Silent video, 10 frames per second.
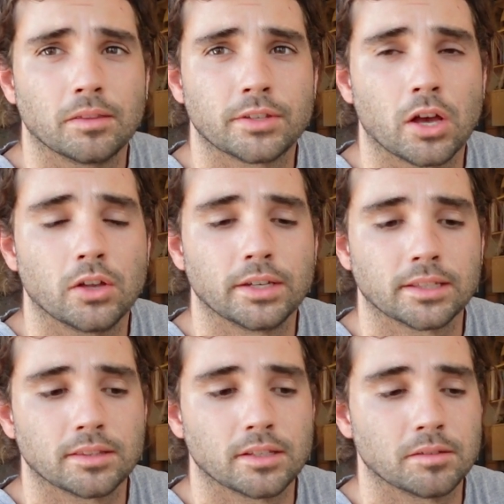
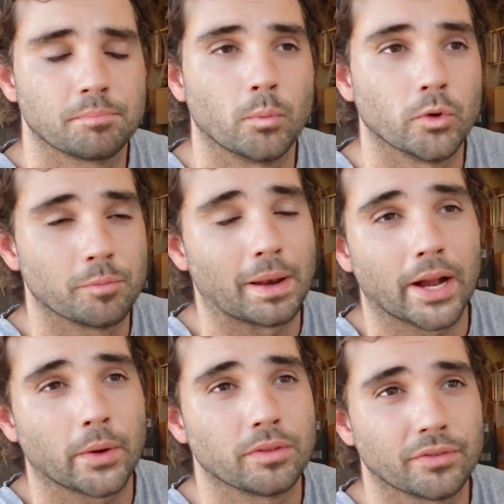turning the wood
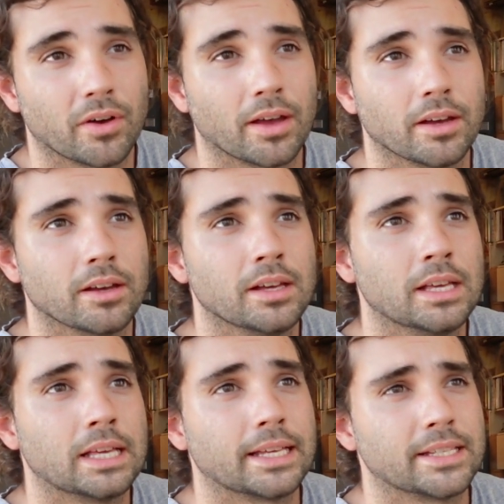black with fire,
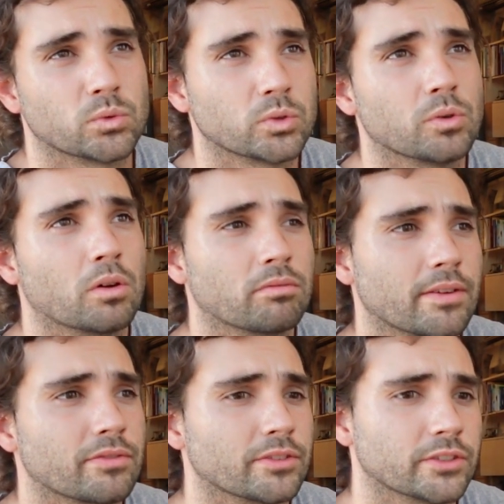is also a
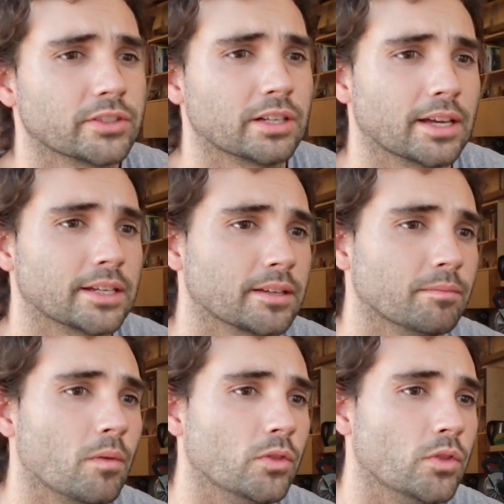reference to like
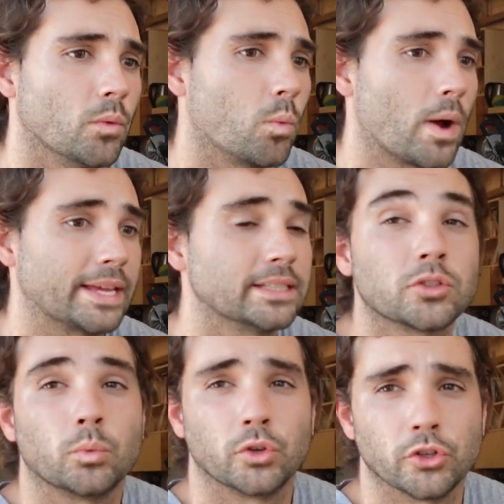the waste
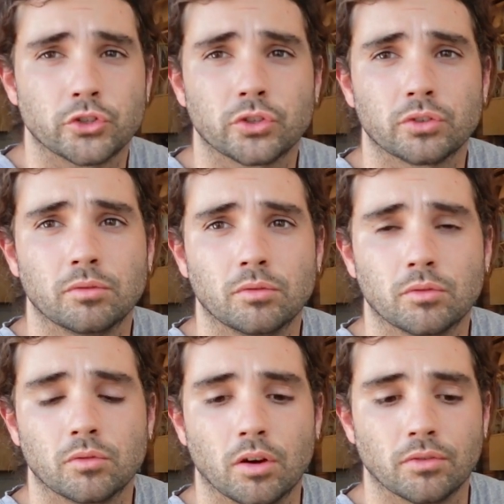wood
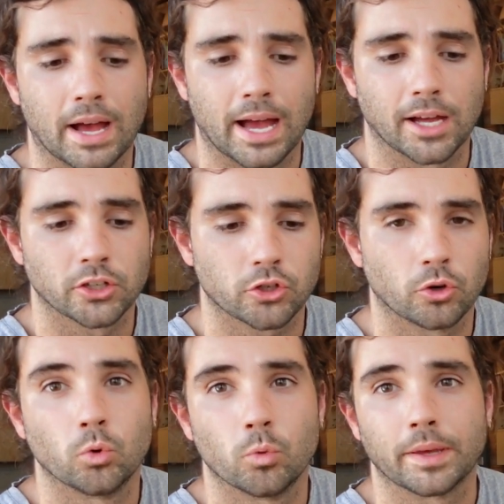of ash
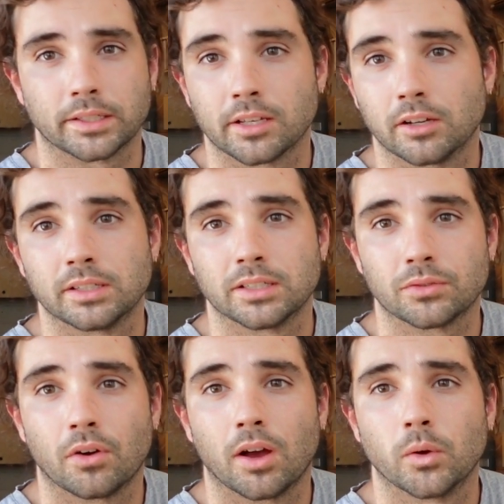all being turned into
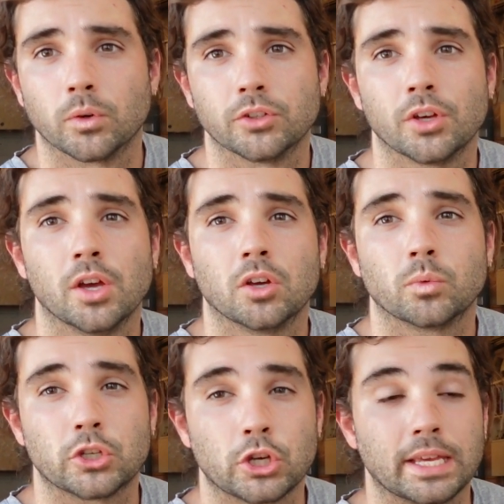firewood,
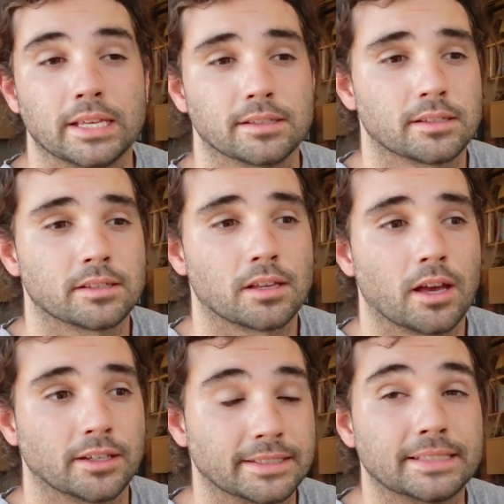which is
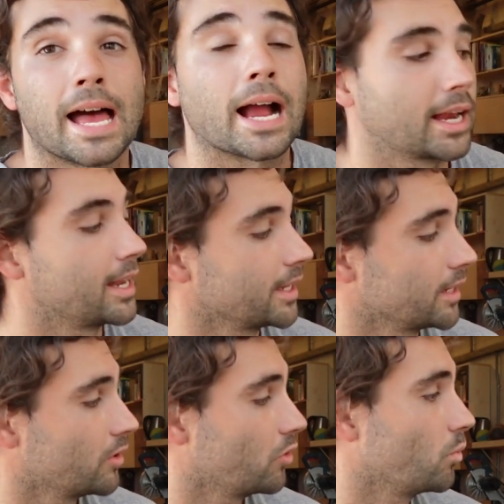exactly
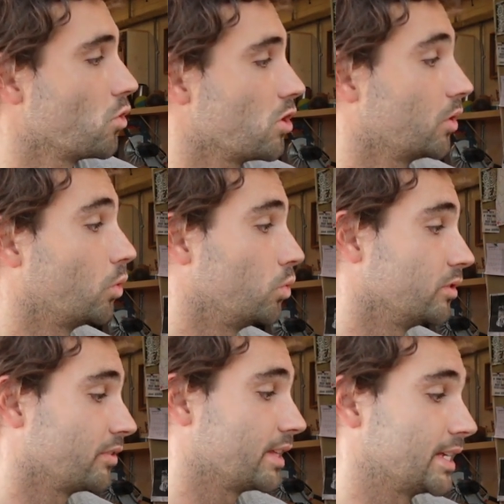what all
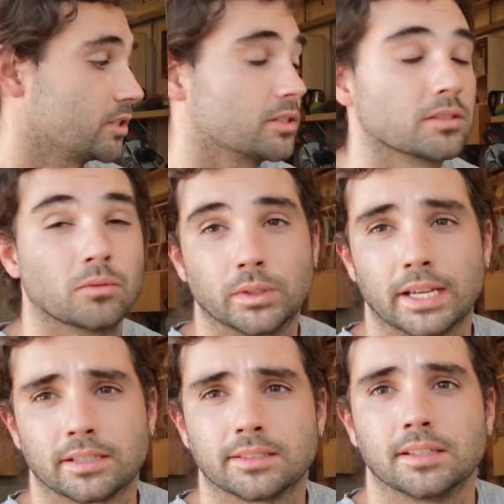of these were
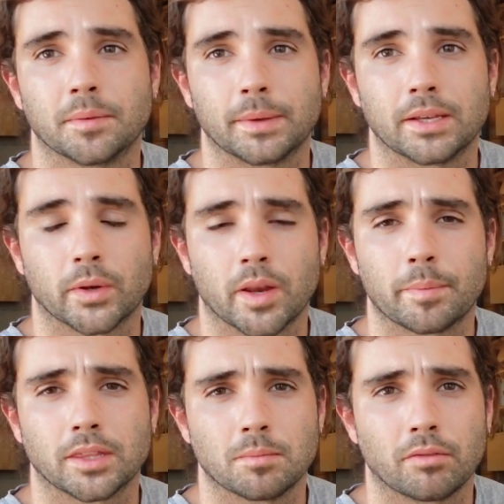destined to be when I
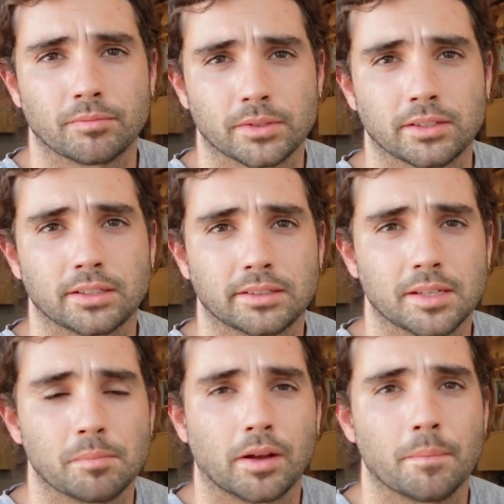picked them up from Sussex
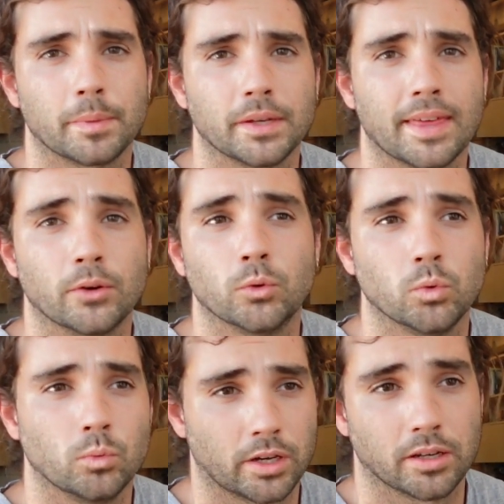Timber Company. They all
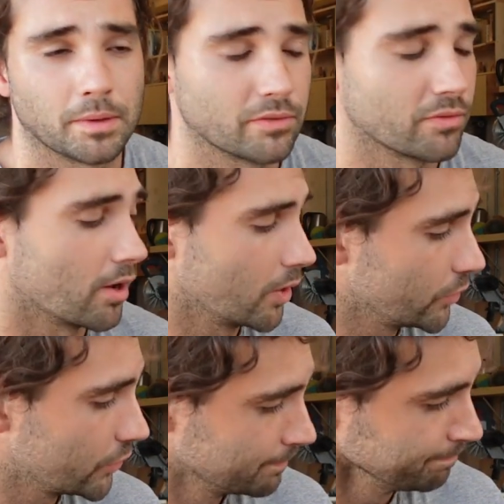were going to be firewood.